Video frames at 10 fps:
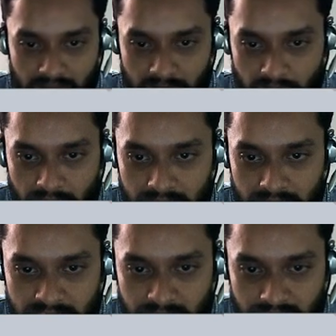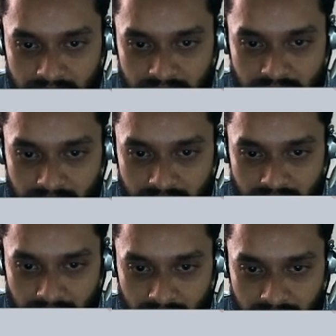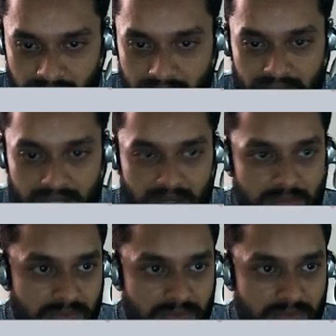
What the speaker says: quickly, let's make the diagram.